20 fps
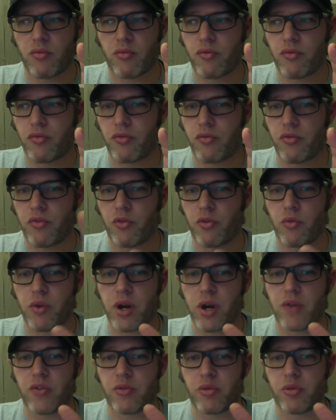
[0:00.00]
for
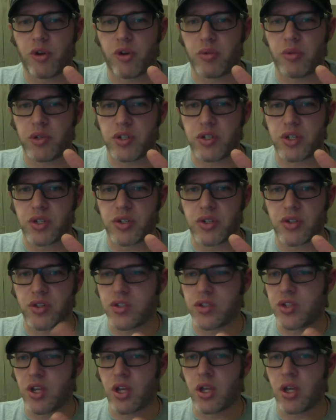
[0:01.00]
whatever purposes,
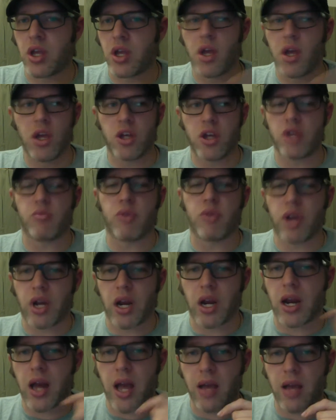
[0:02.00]
let's say you're bringing
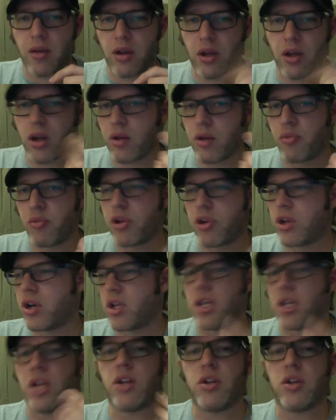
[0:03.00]
bringing a
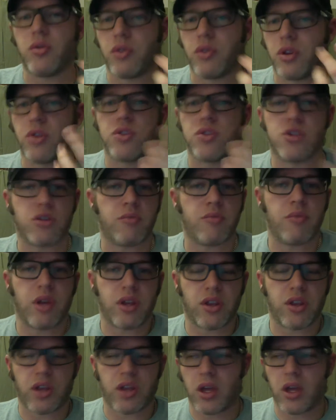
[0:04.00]
Kindle with. This is the big
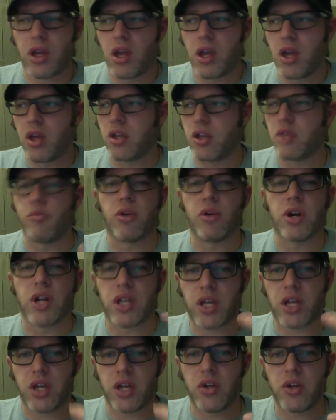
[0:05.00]
thing. You're bringing a
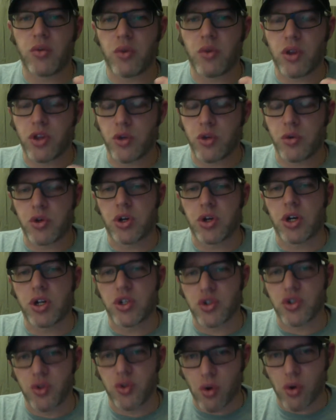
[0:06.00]
Kindle with you, and you're going to
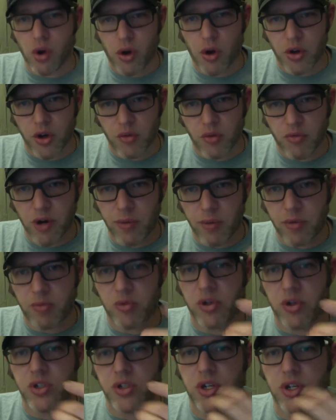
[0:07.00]
store all your prepper
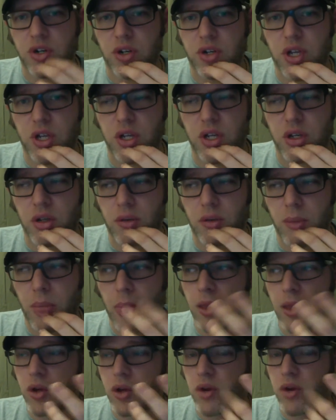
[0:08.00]
books on your Kindle.
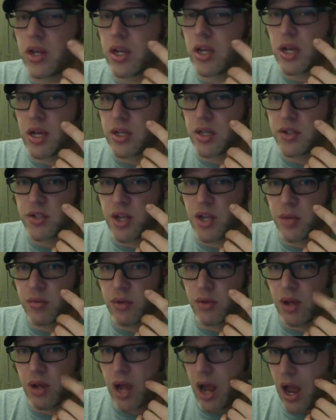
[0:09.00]
Great
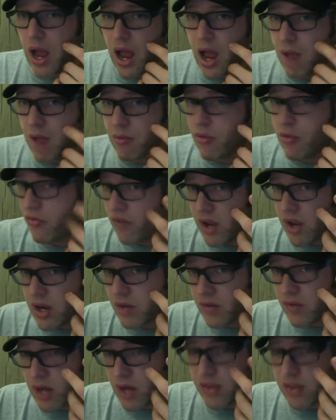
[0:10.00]
concept. I'm a fan
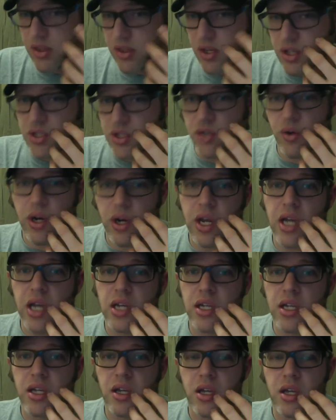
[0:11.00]
of it. I think it's a great
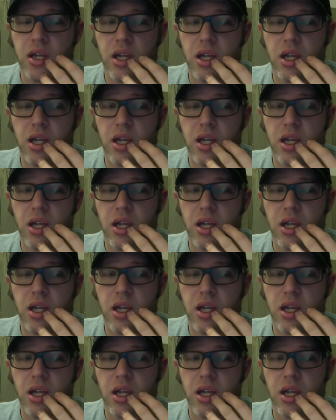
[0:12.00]
idea